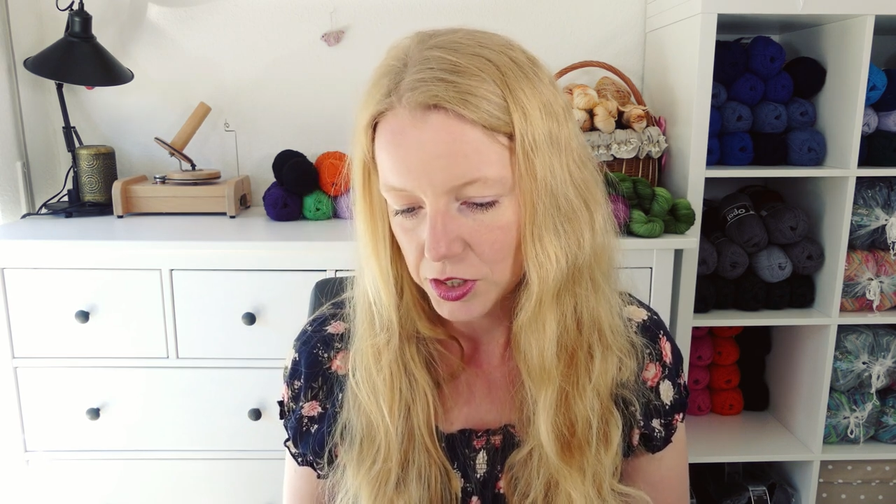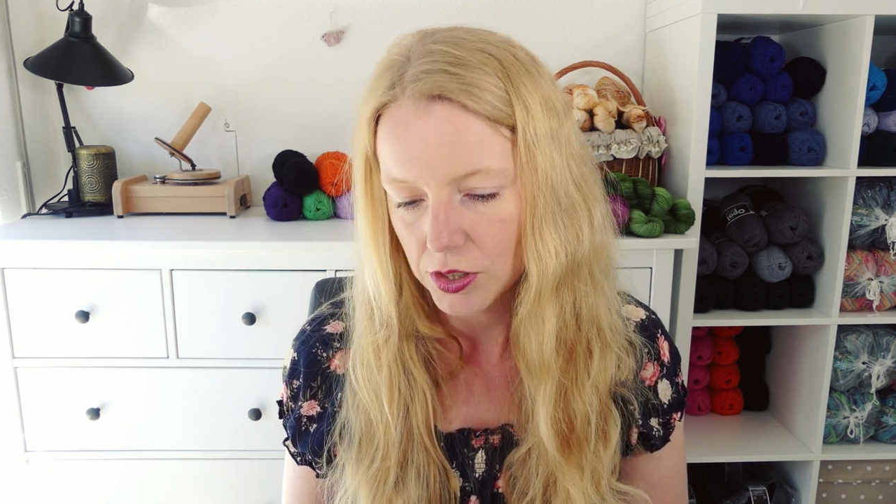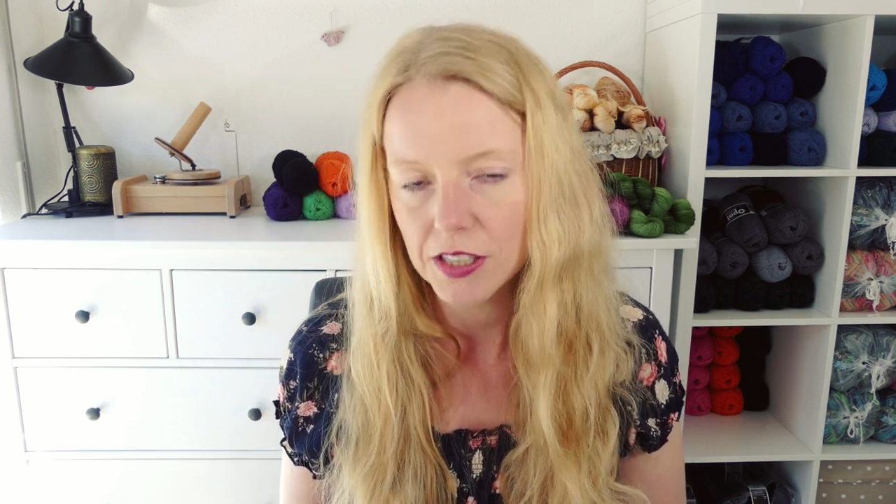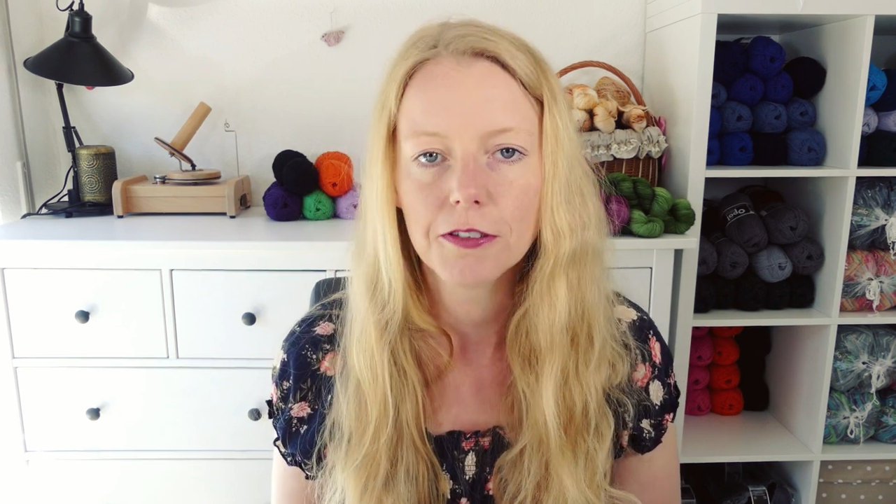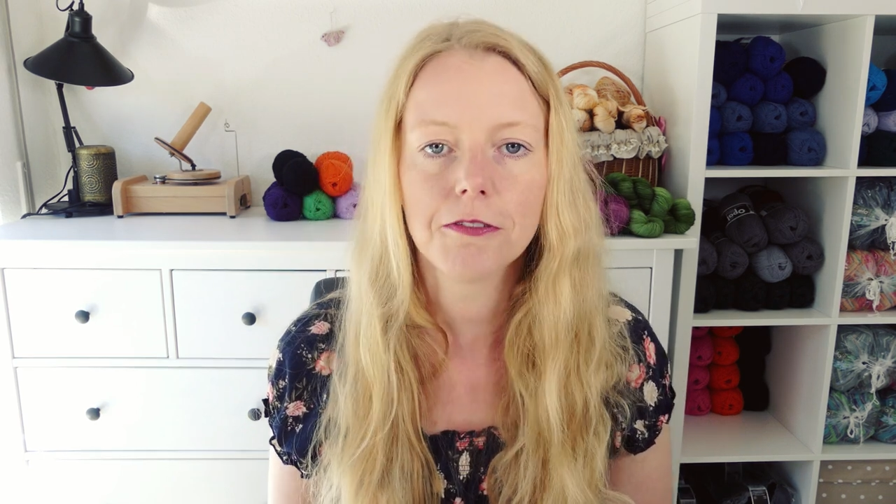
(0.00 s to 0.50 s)

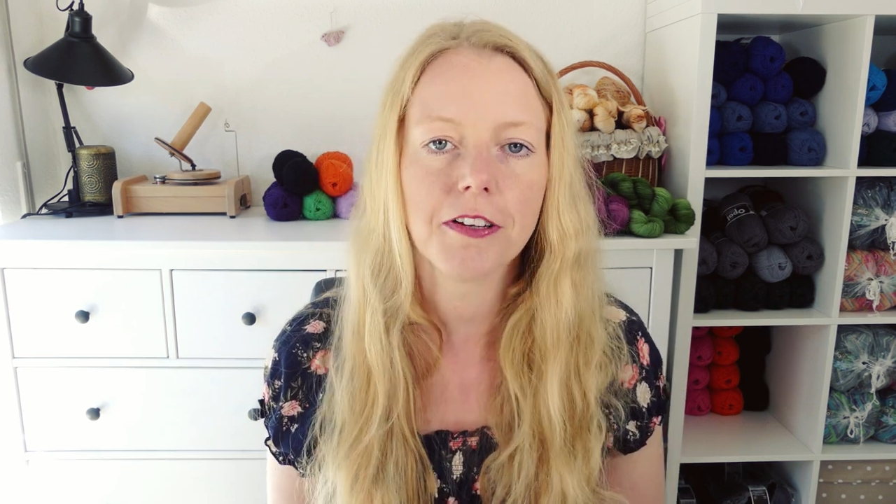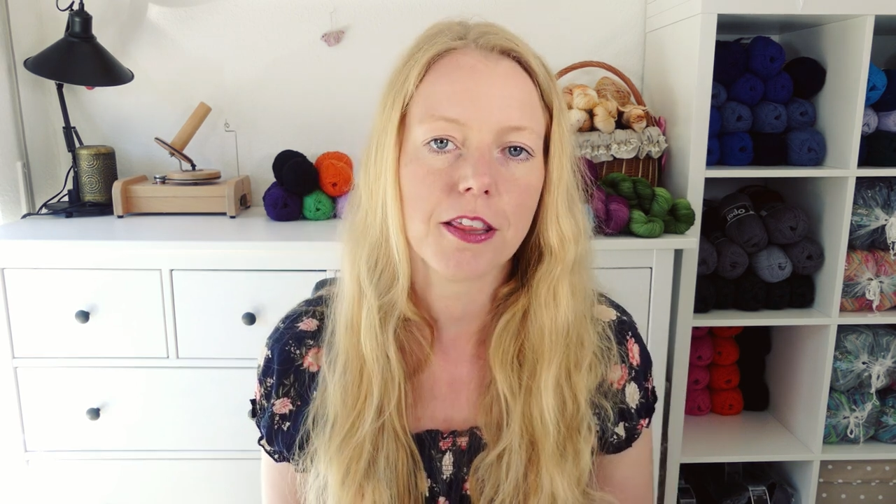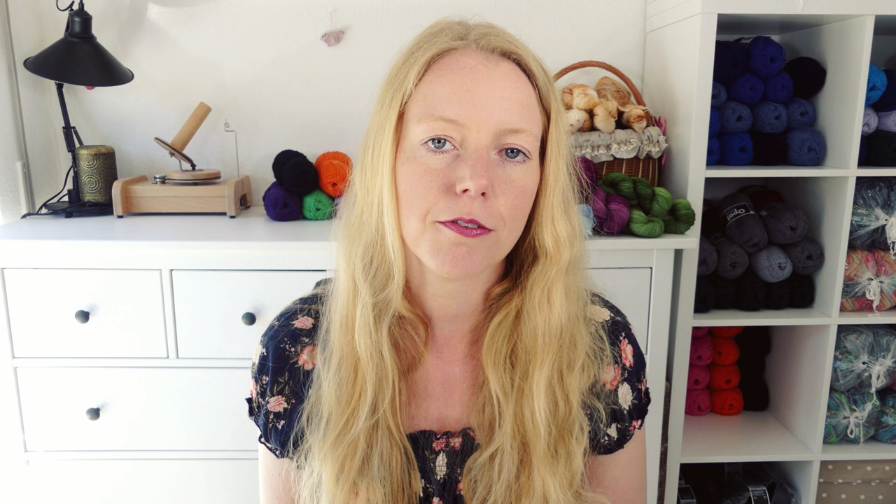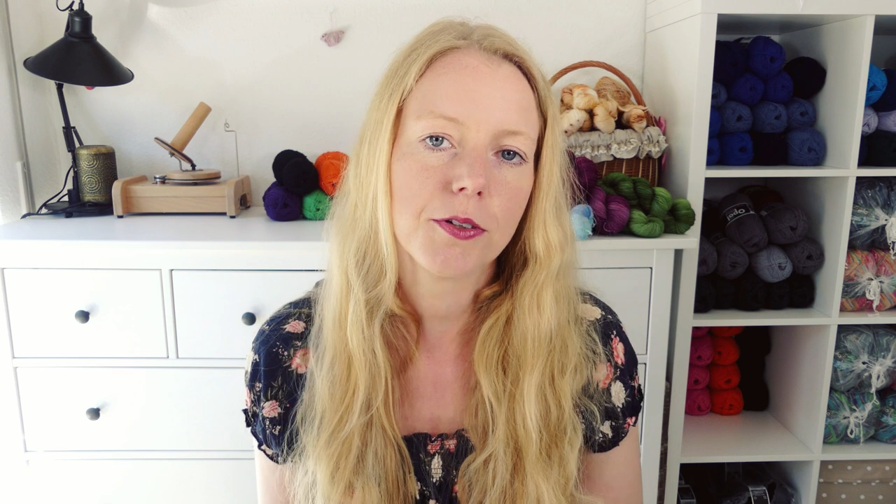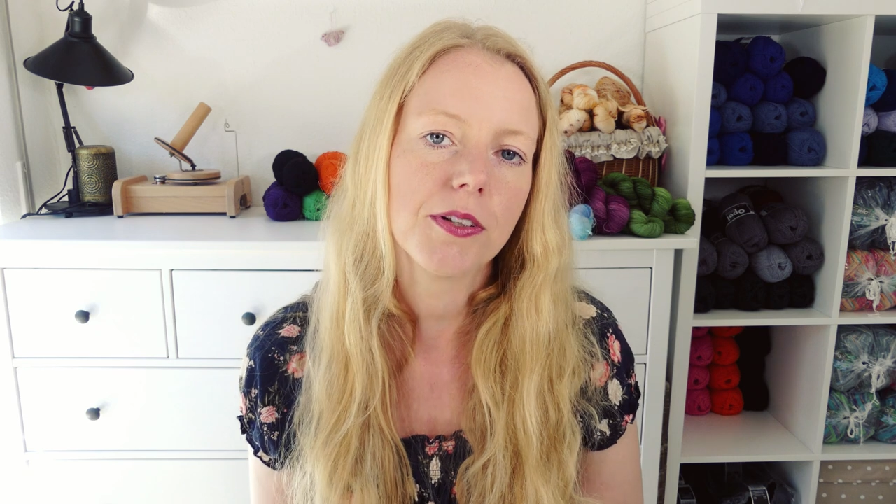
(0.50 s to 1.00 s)
to live a
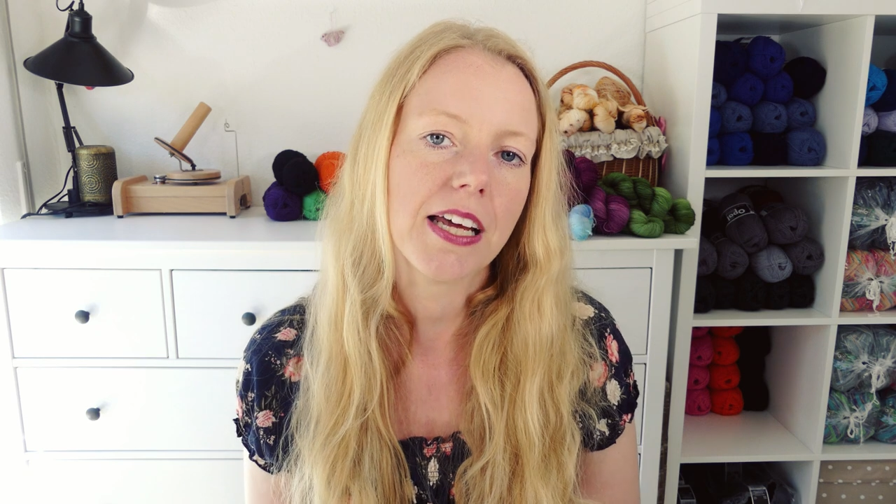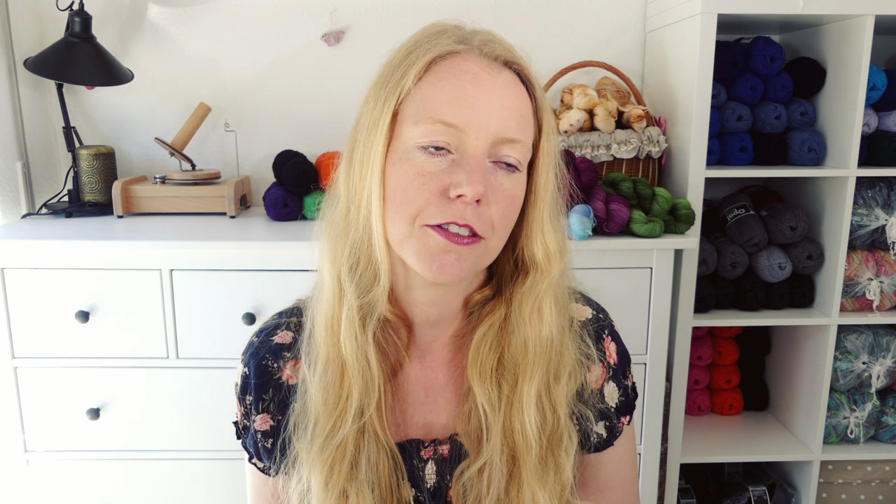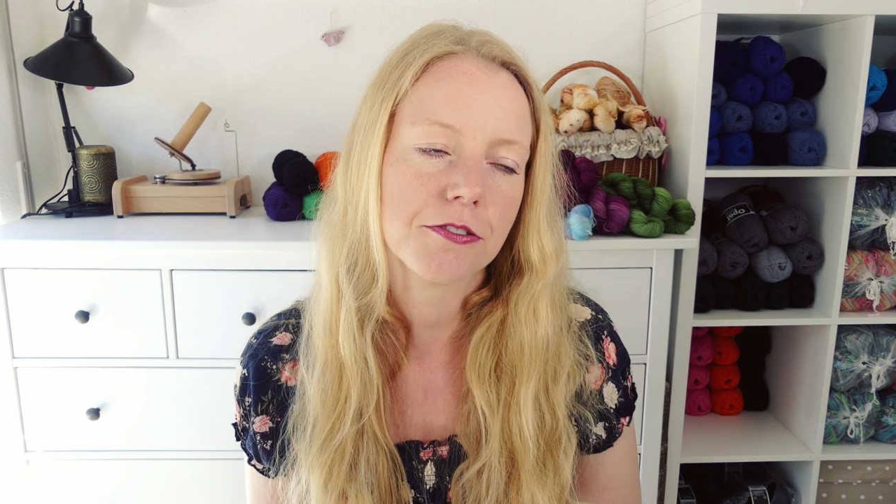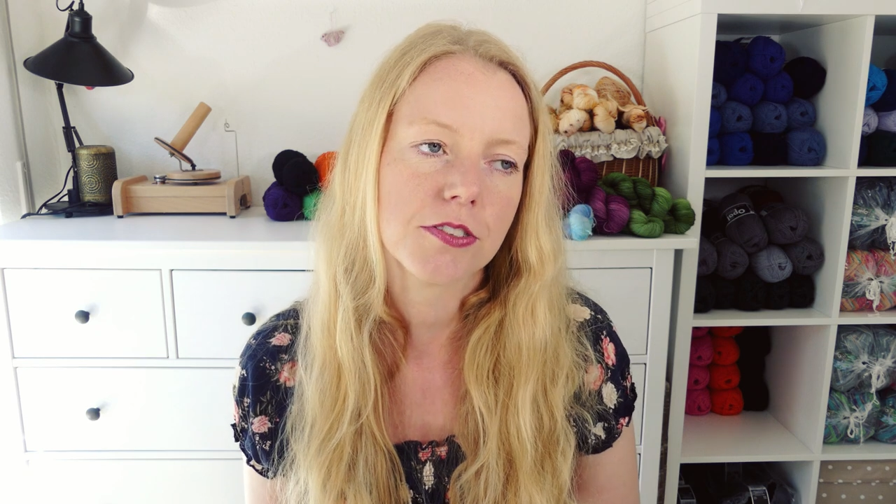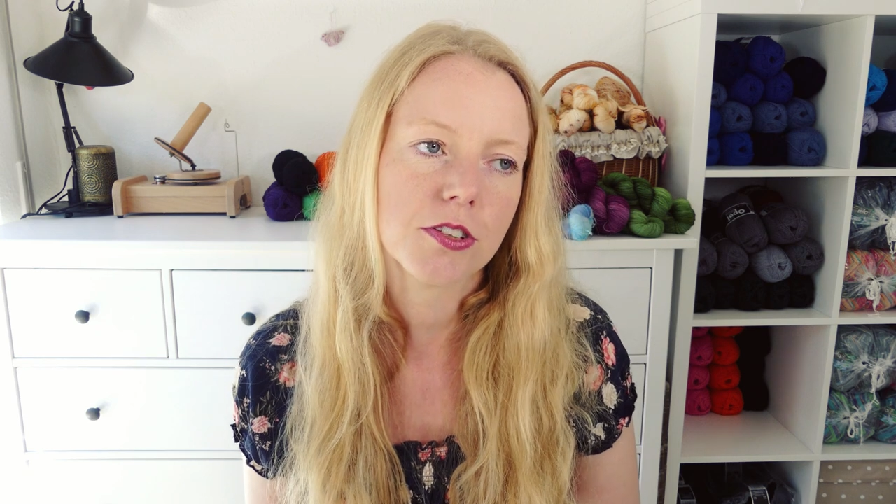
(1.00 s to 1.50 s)
faithful
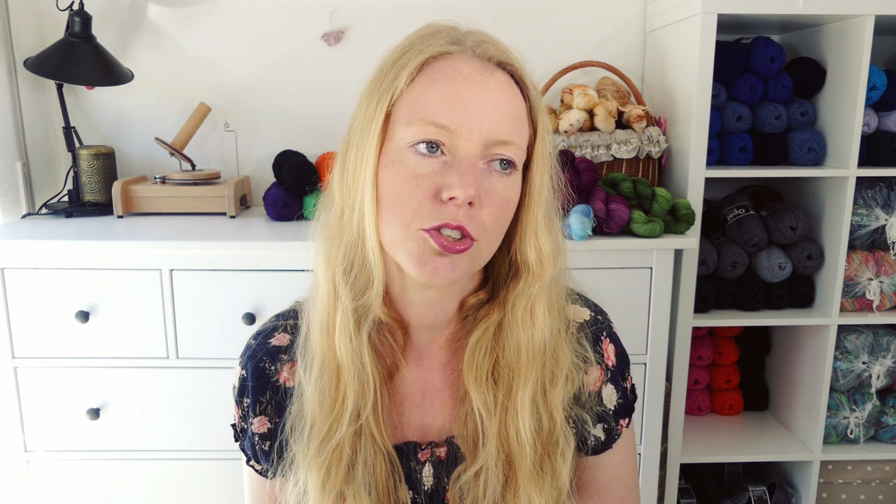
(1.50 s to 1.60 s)
life.